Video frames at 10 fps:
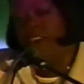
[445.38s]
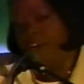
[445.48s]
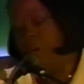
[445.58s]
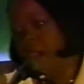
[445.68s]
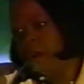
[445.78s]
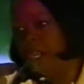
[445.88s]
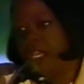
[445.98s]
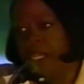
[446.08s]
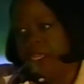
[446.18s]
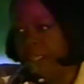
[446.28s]
if
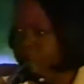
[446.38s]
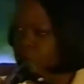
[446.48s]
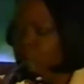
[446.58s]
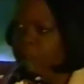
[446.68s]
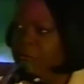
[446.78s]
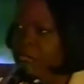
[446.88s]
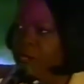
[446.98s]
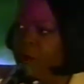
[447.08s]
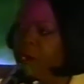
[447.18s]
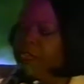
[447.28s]
America is to be
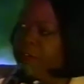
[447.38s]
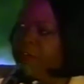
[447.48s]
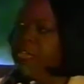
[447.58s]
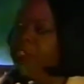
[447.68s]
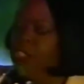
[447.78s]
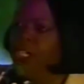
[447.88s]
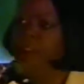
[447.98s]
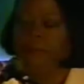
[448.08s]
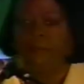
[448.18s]
a great nation,